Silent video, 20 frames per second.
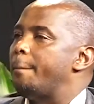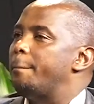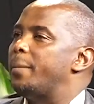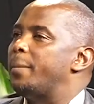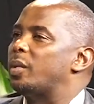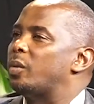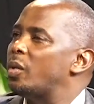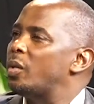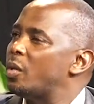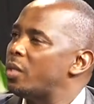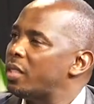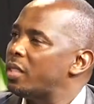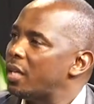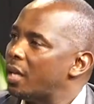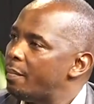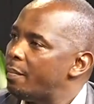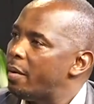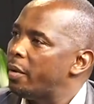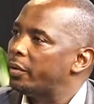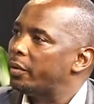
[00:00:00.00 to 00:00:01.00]
But when you think
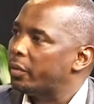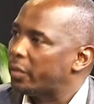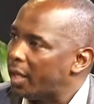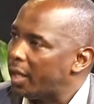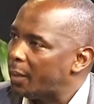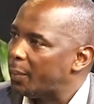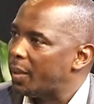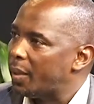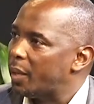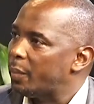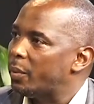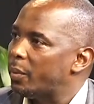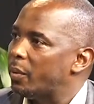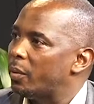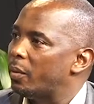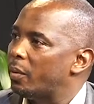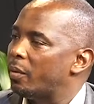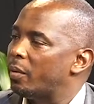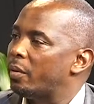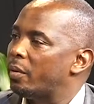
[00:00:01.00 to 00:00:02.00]
about real
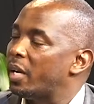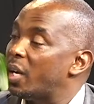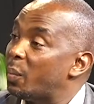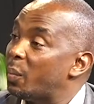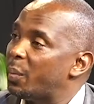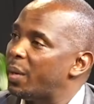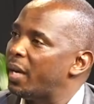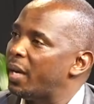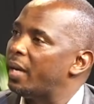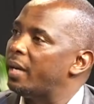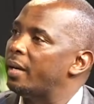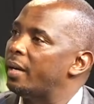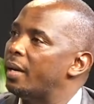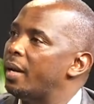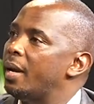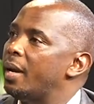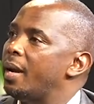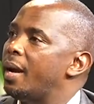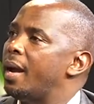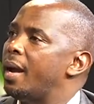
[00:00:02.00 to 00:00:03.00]
people, real pain,
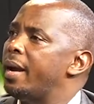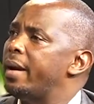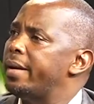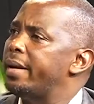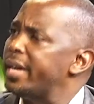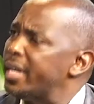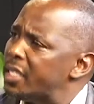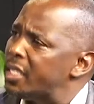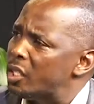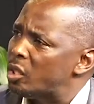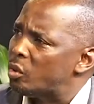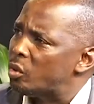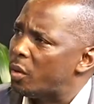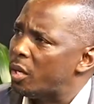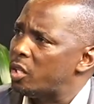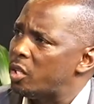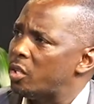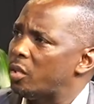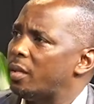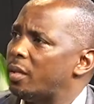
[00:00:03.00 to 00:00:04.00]
and real
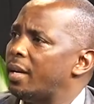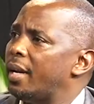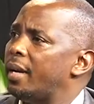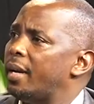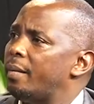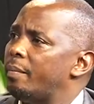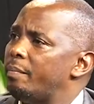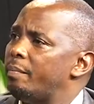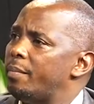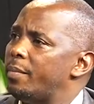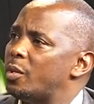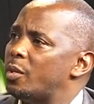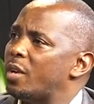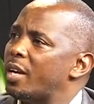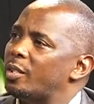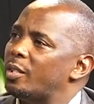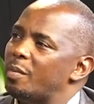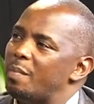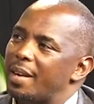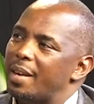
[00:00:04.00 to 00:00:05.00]
situation, and
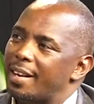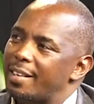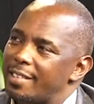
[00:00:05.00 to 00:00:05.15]
trying to make